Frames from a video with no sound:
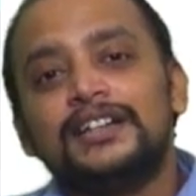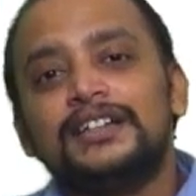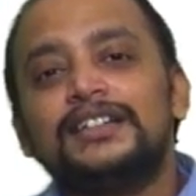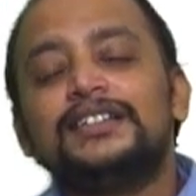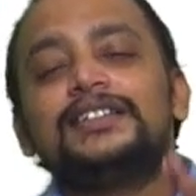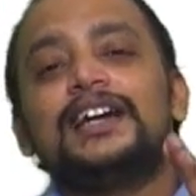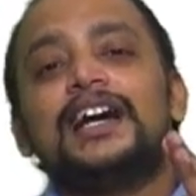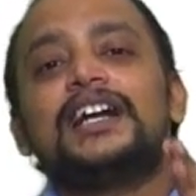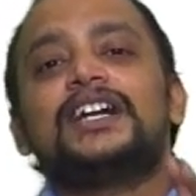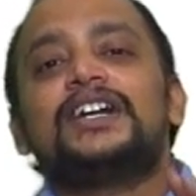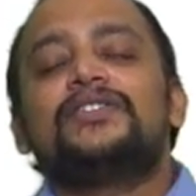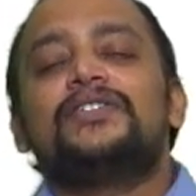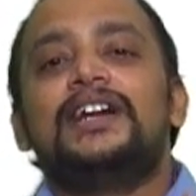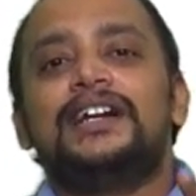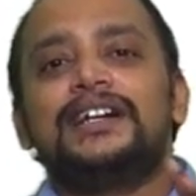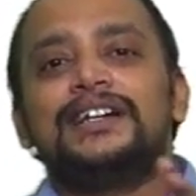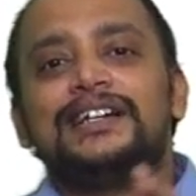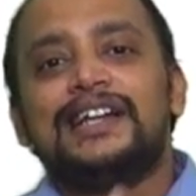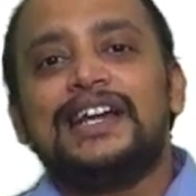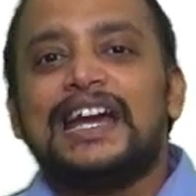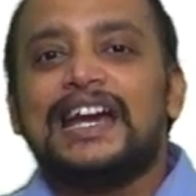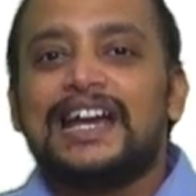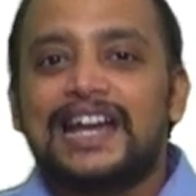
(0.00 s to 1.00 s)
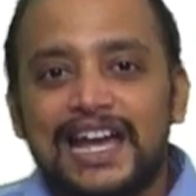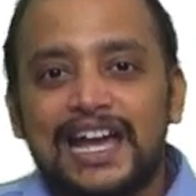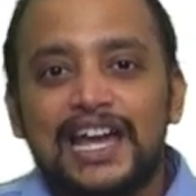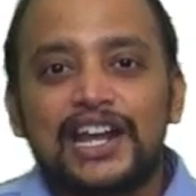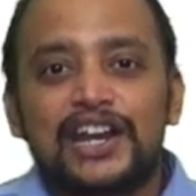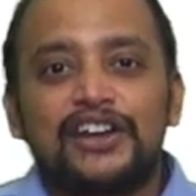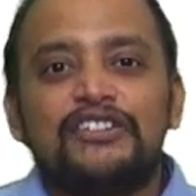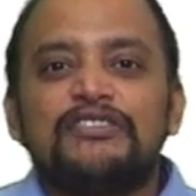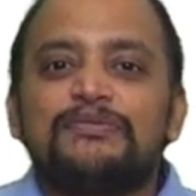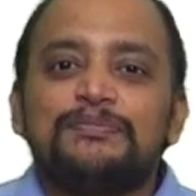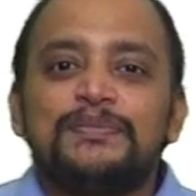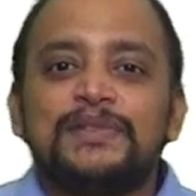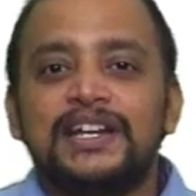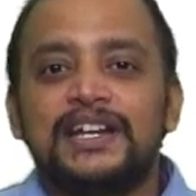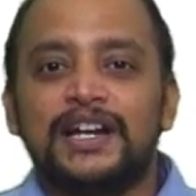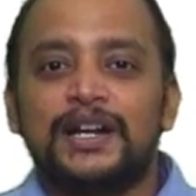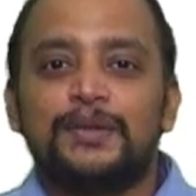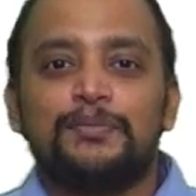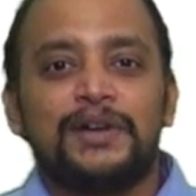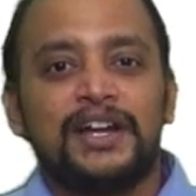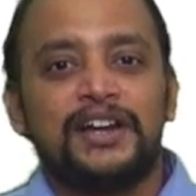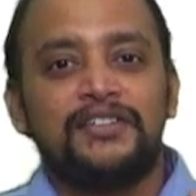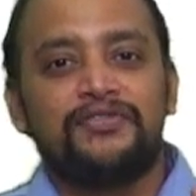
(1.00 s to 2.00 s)
that will take care of me
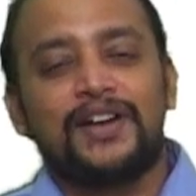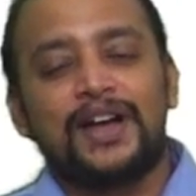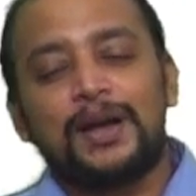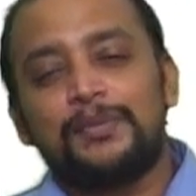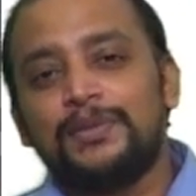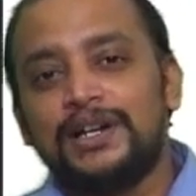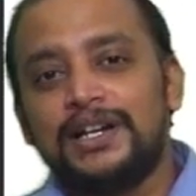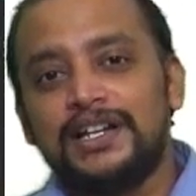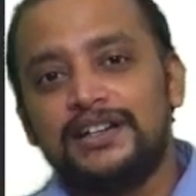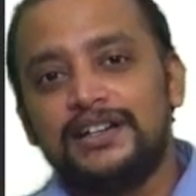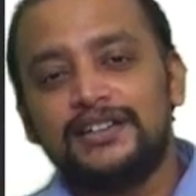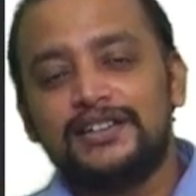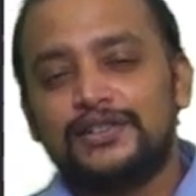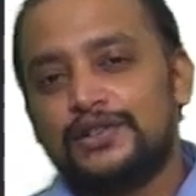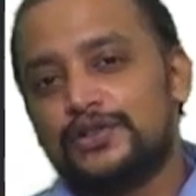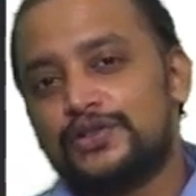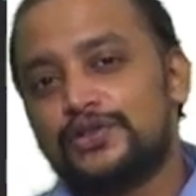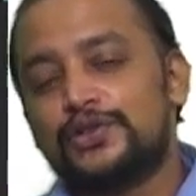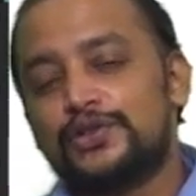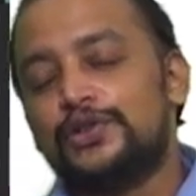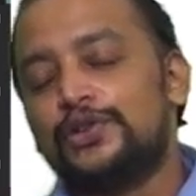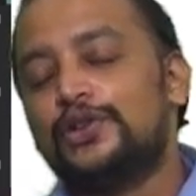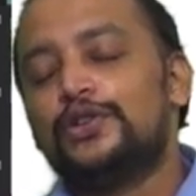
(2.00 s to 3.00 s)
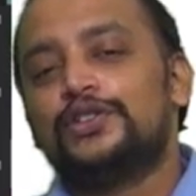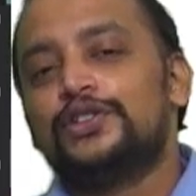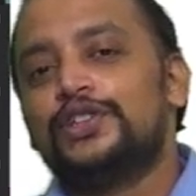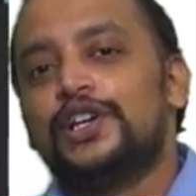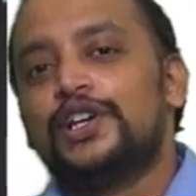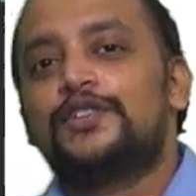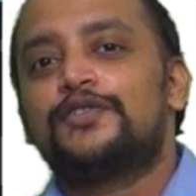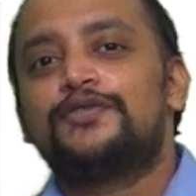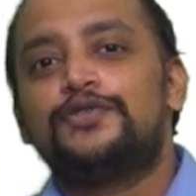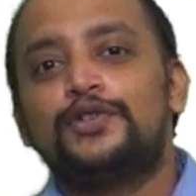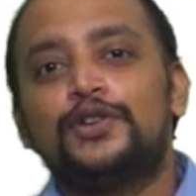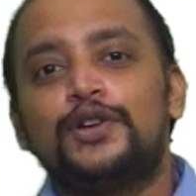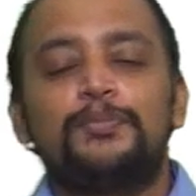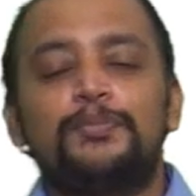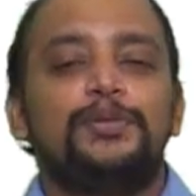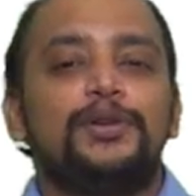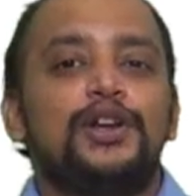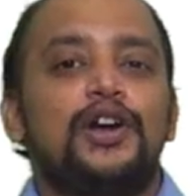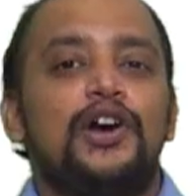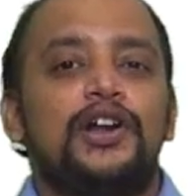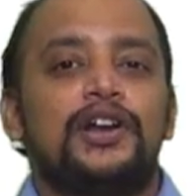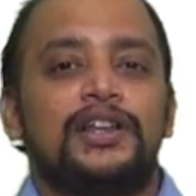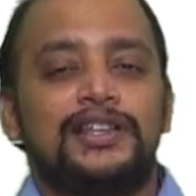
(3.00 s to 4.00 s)
and my family. So therefore,
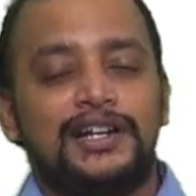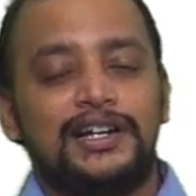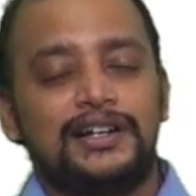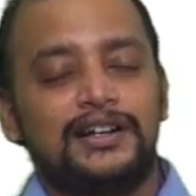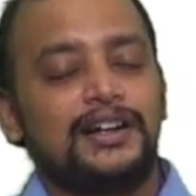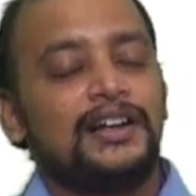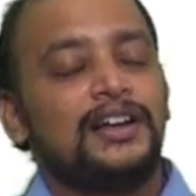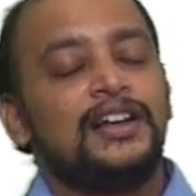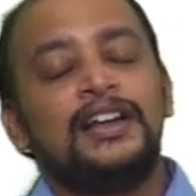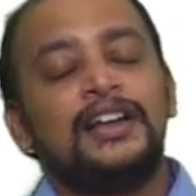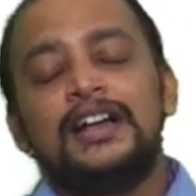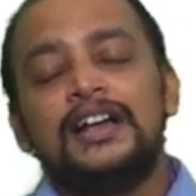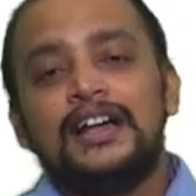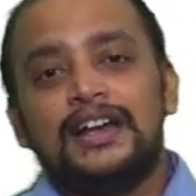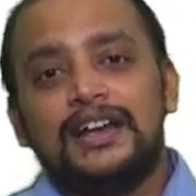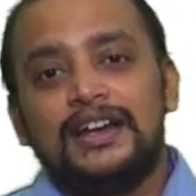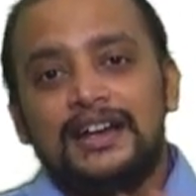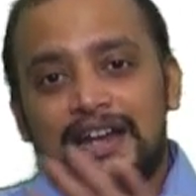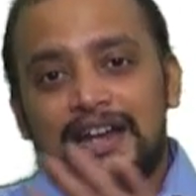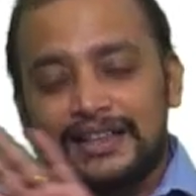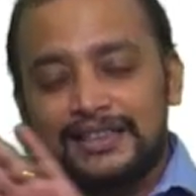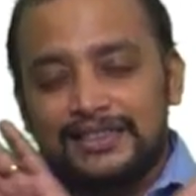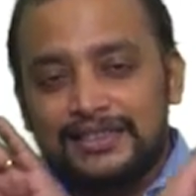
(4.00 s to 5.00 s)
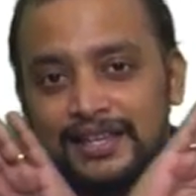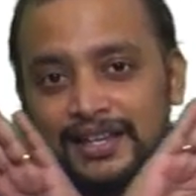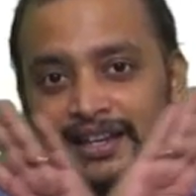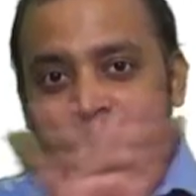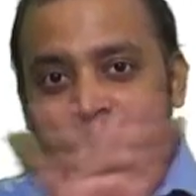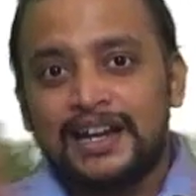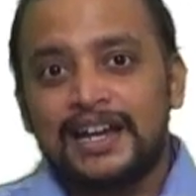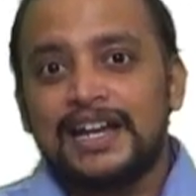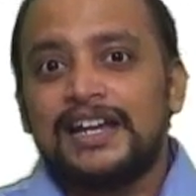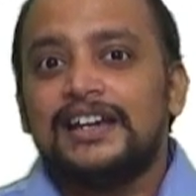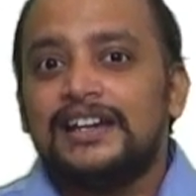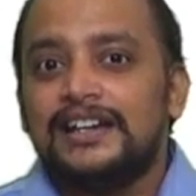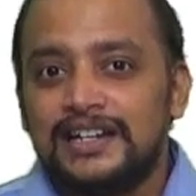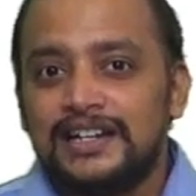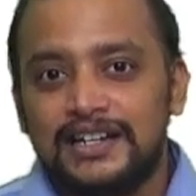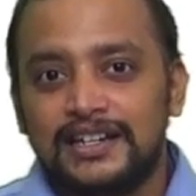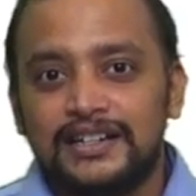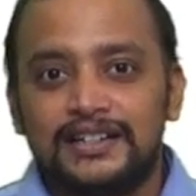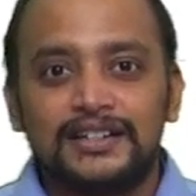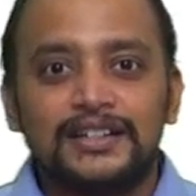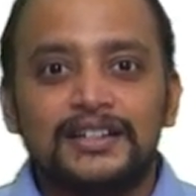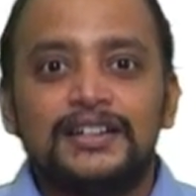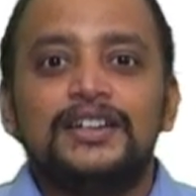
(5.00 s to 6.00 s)
beyond that, nothing I
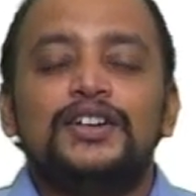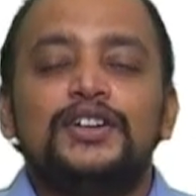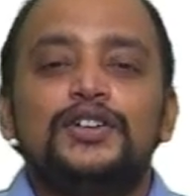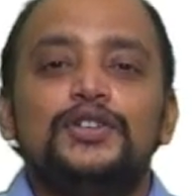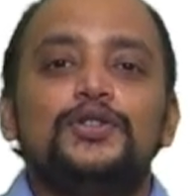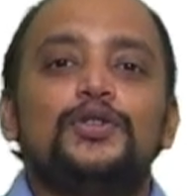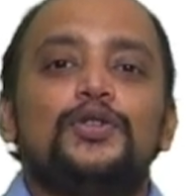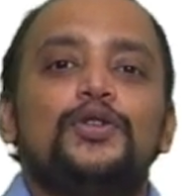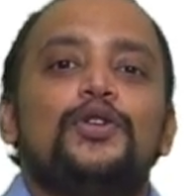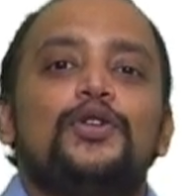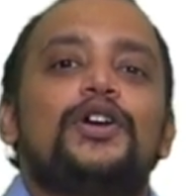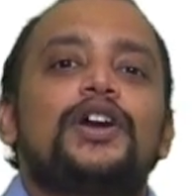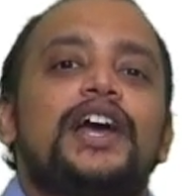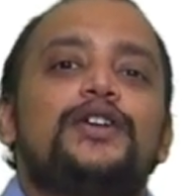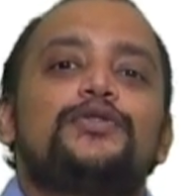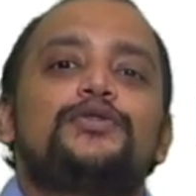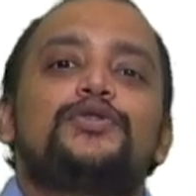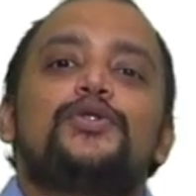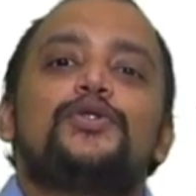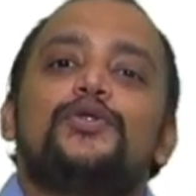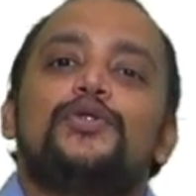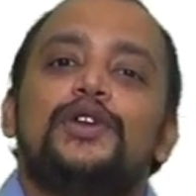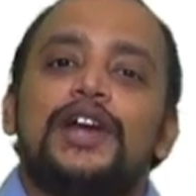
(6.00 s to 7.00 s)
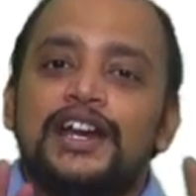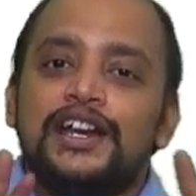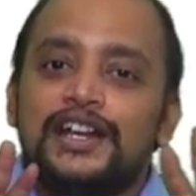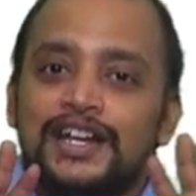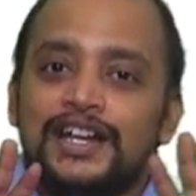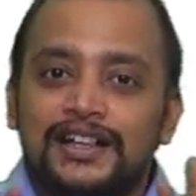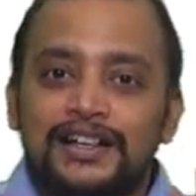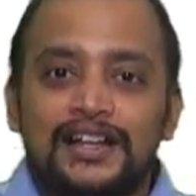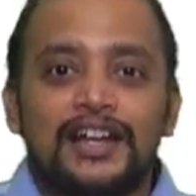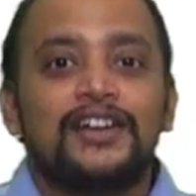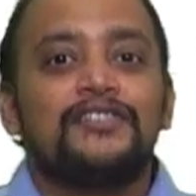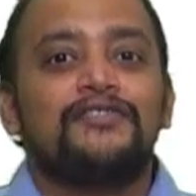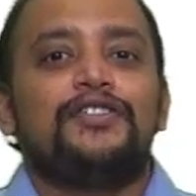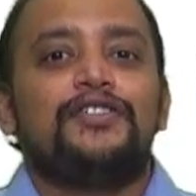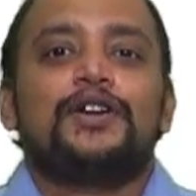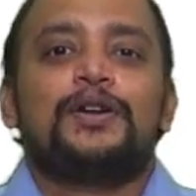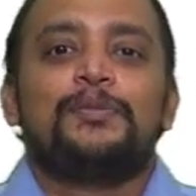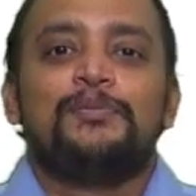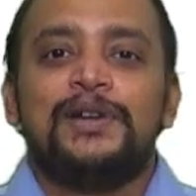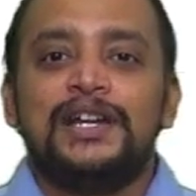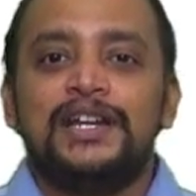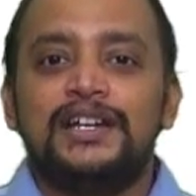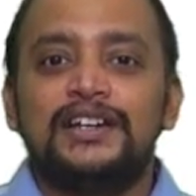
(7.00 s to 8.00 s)
need. You don't have to do anything
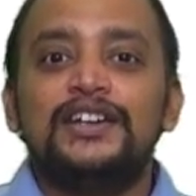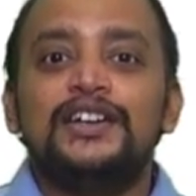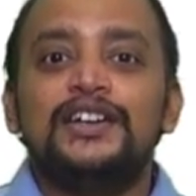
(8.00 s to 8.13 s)
for me.